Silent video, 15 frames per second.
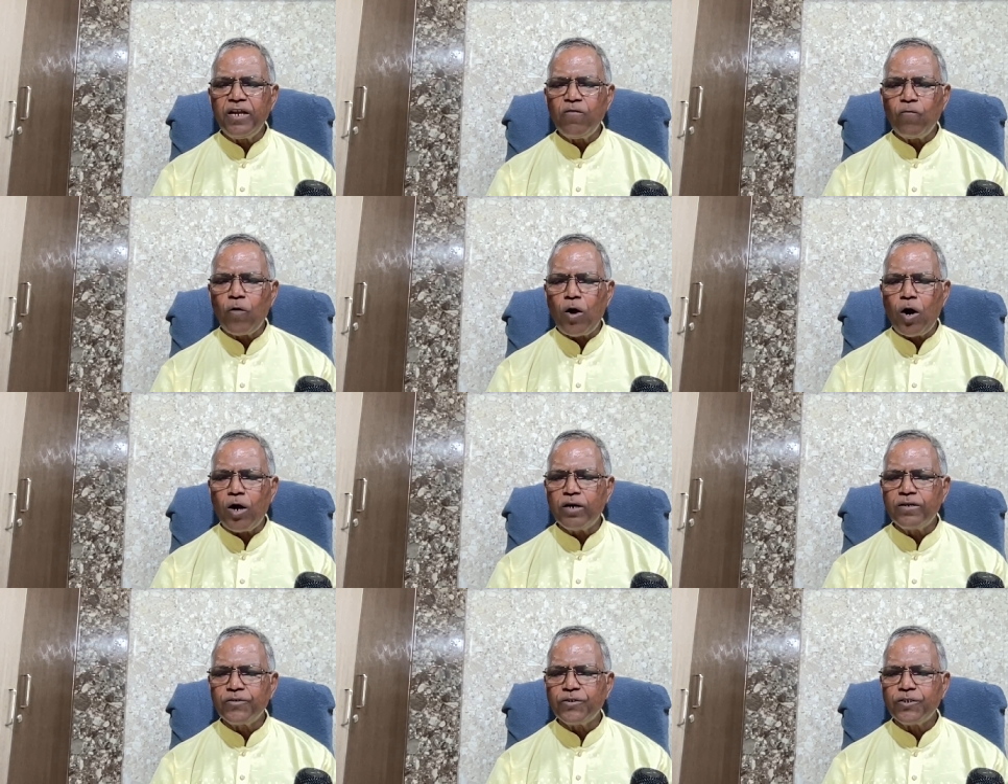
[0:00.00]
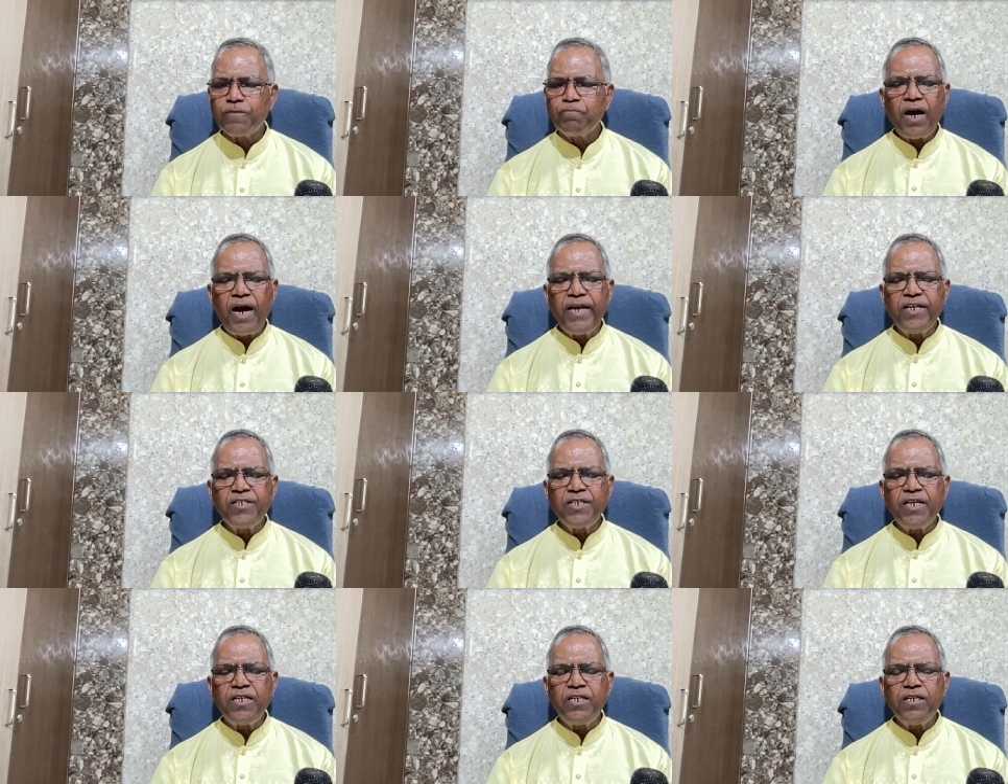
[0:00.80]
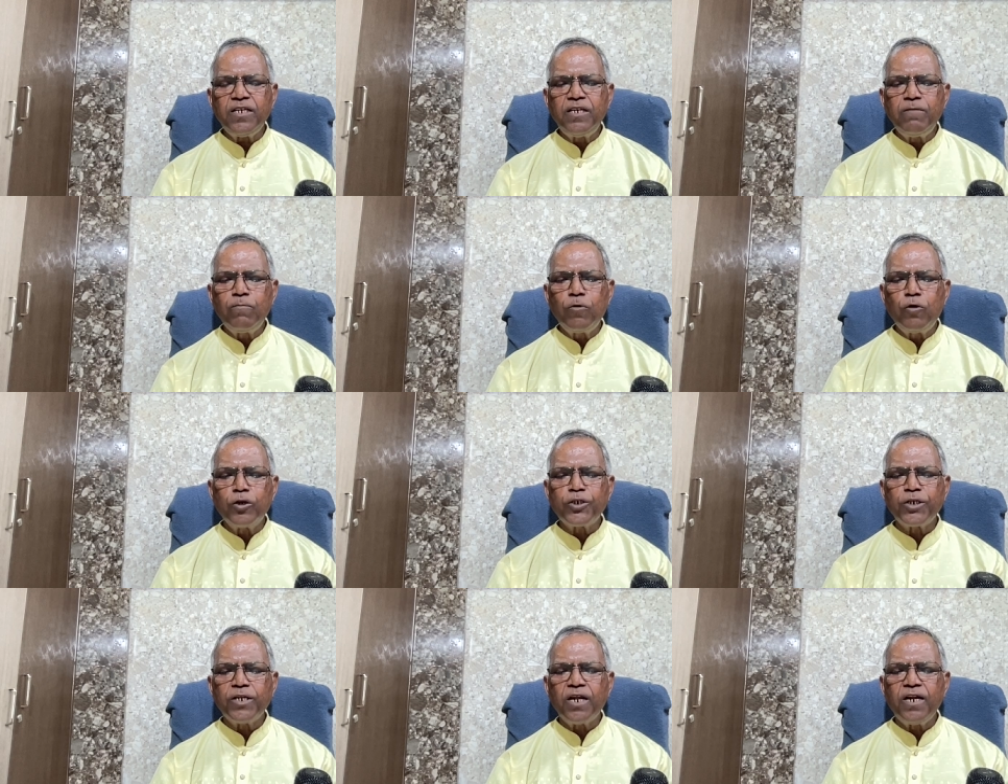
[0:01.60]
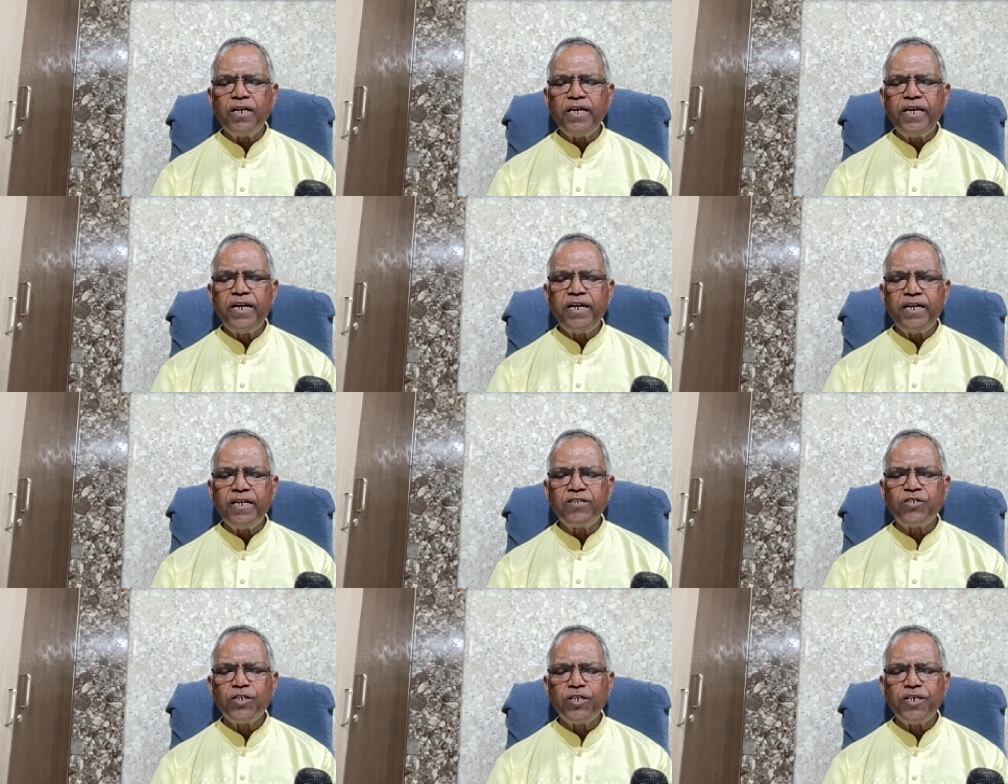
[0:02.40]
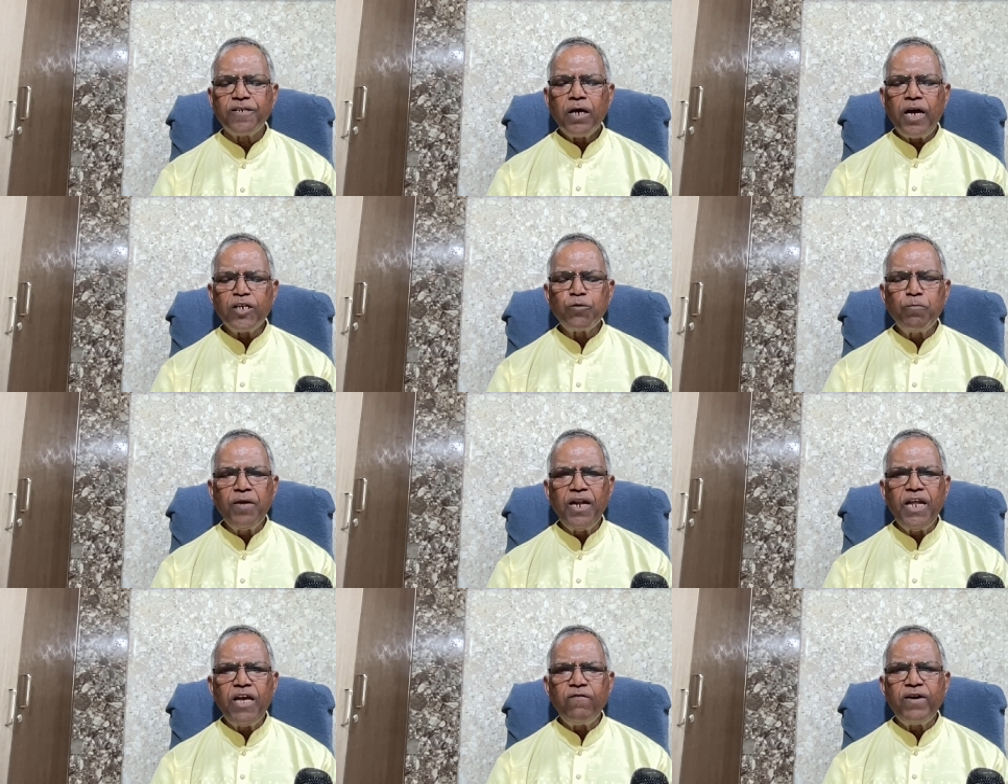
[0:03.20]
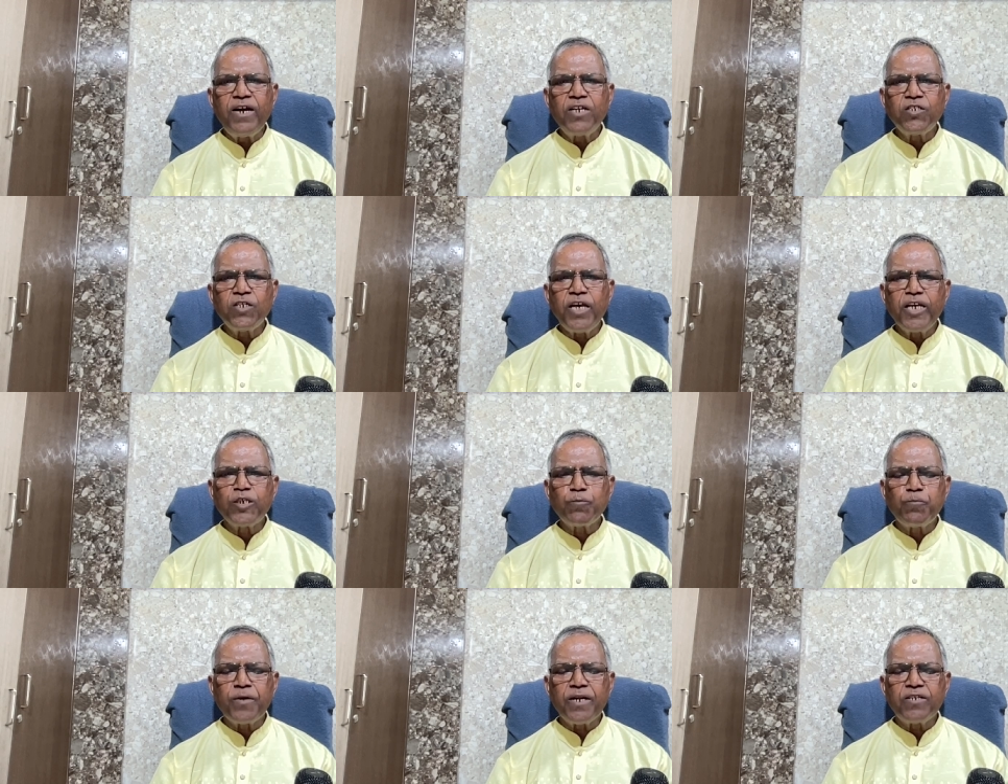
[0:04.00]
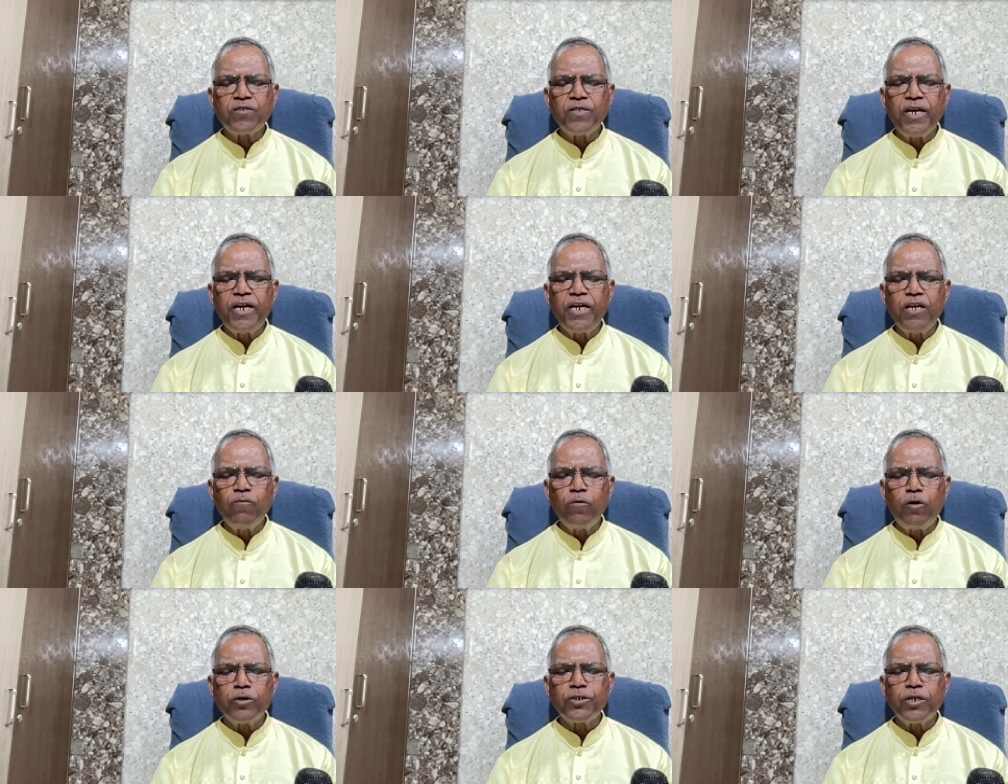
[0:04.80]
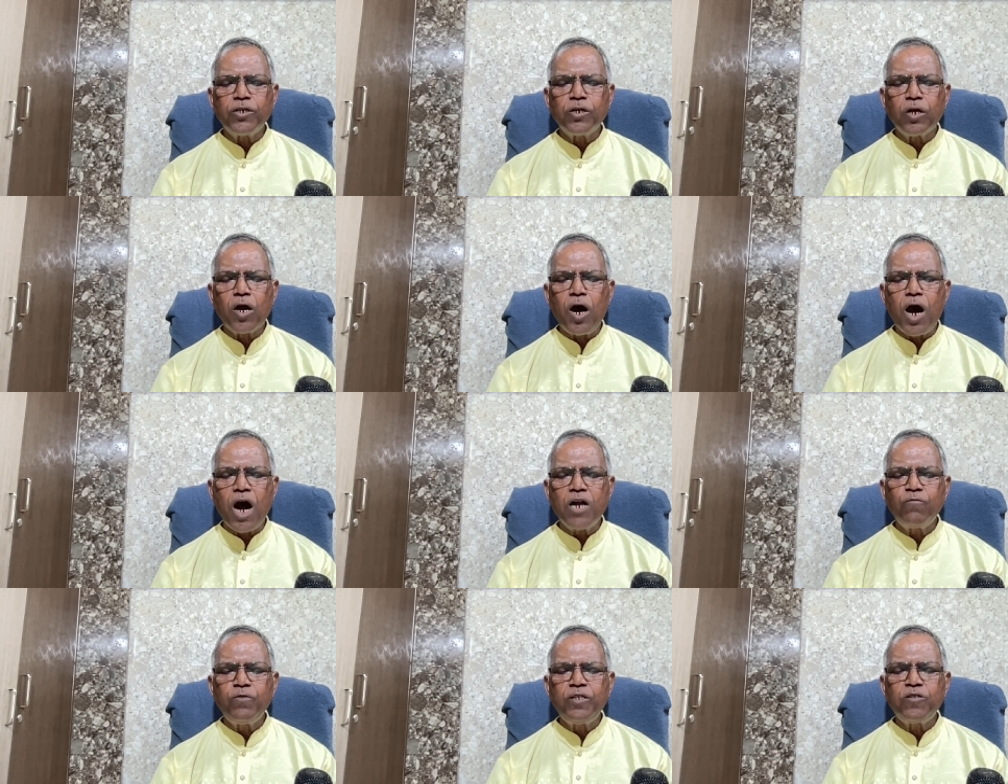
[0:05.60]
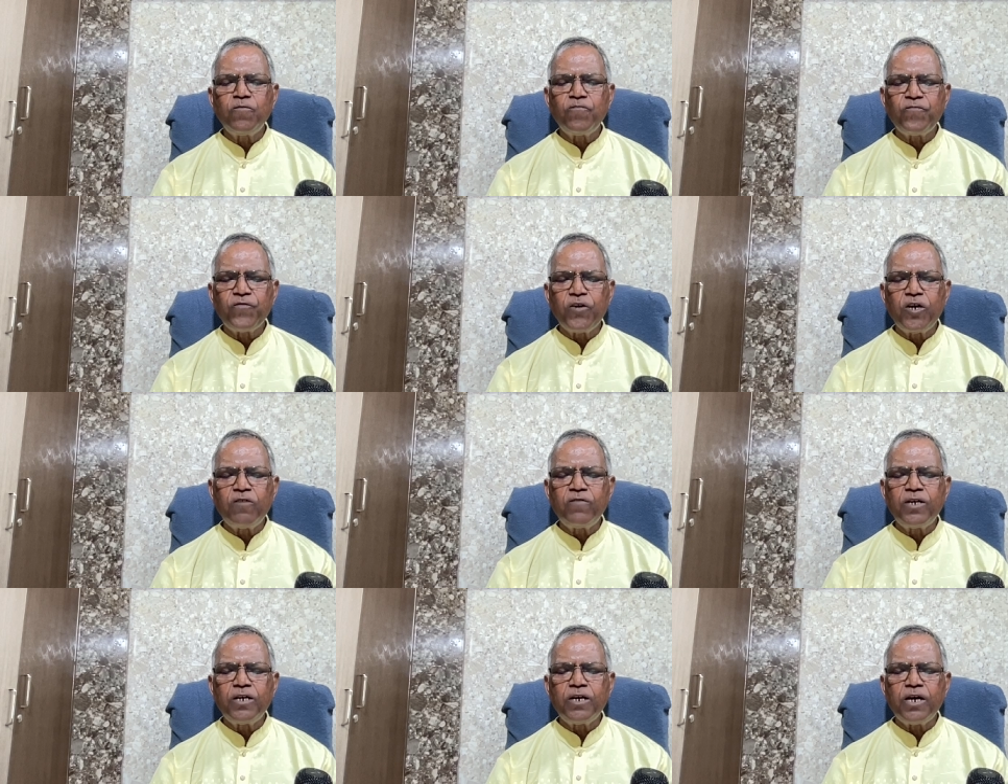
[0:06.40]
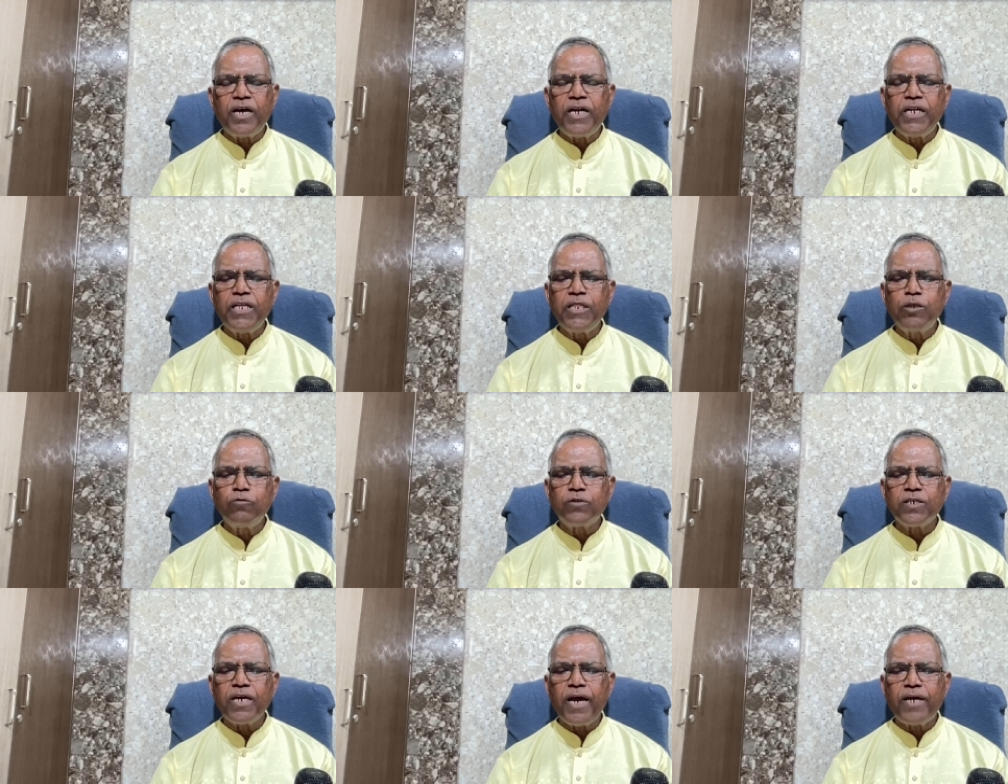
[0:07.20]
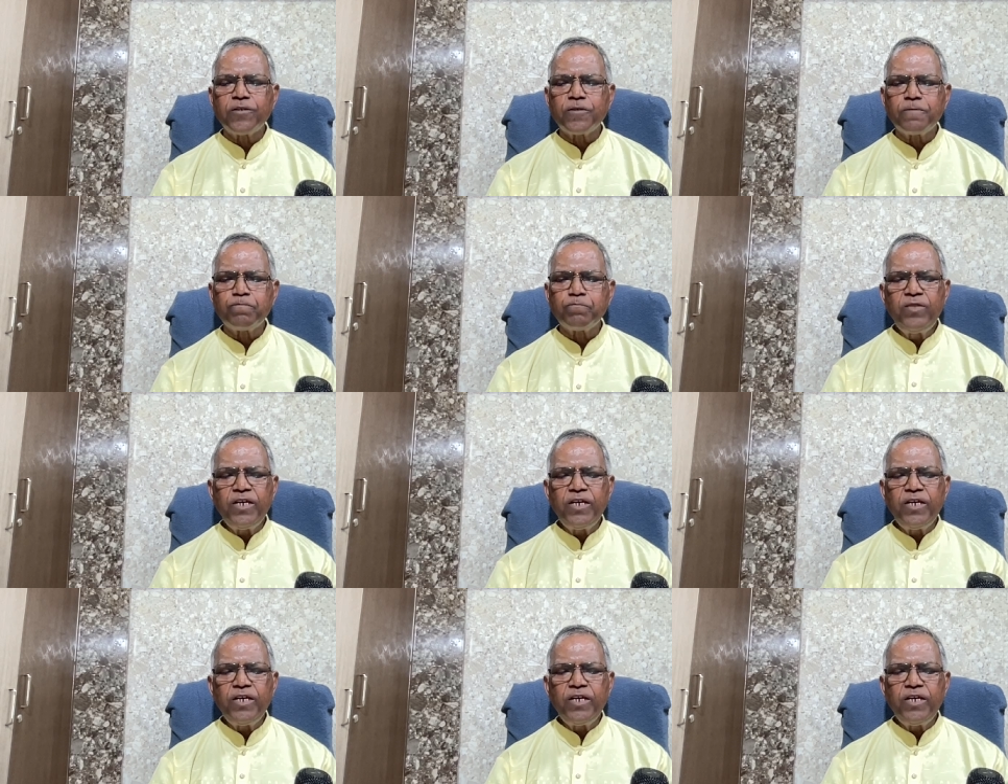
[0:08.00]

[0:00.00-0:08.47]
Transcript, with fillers: involves heightened emotional intensity as believers express their devotion to God with fervor and enthusiasm.